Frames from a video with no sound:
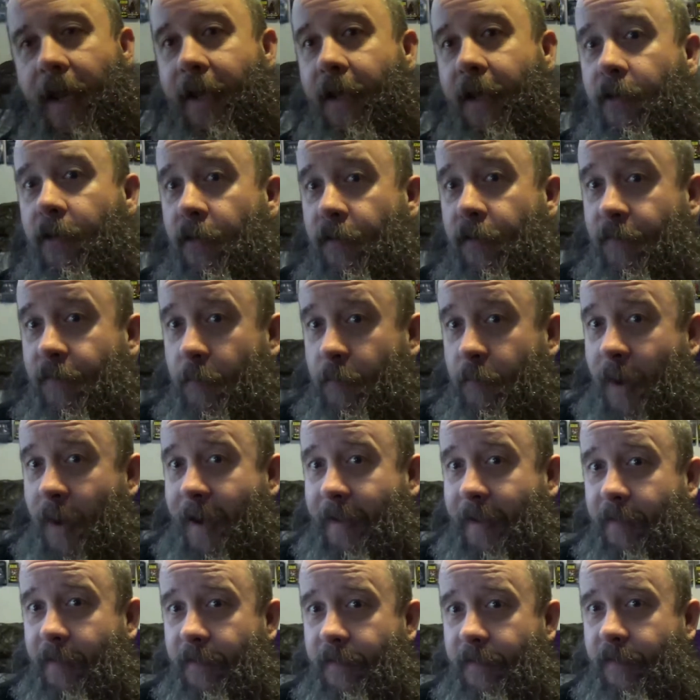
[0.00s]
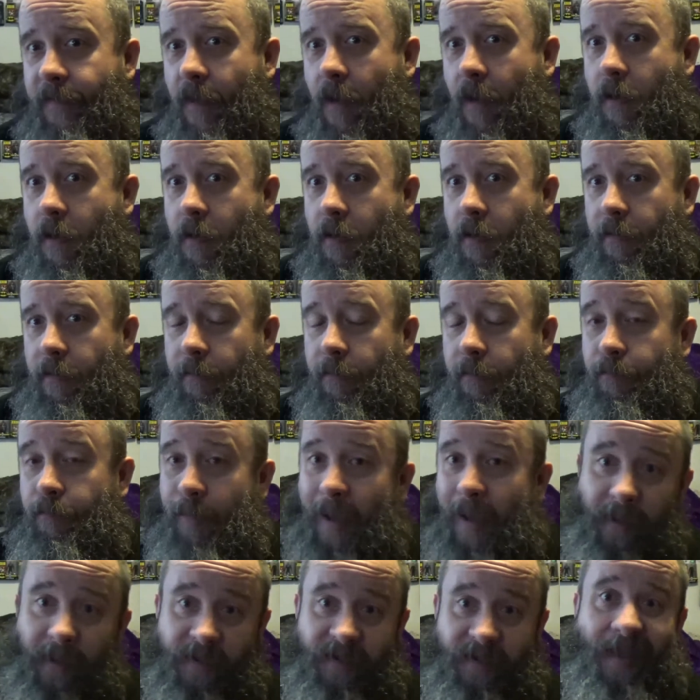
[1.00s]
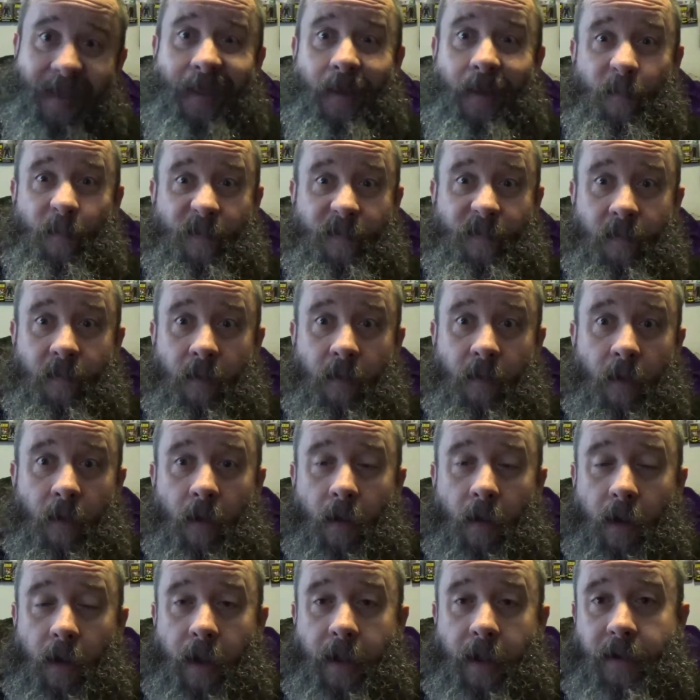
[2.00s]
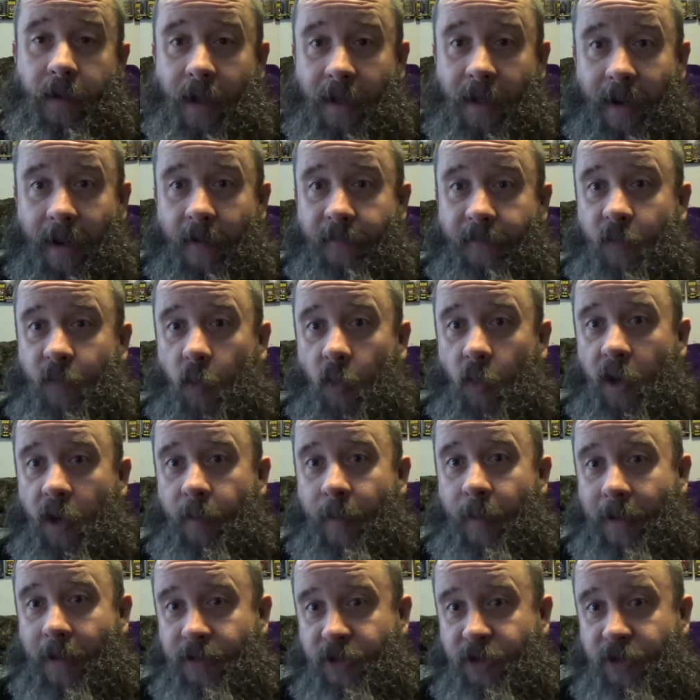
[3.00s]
can use for practice on paint schemes and not have to worry about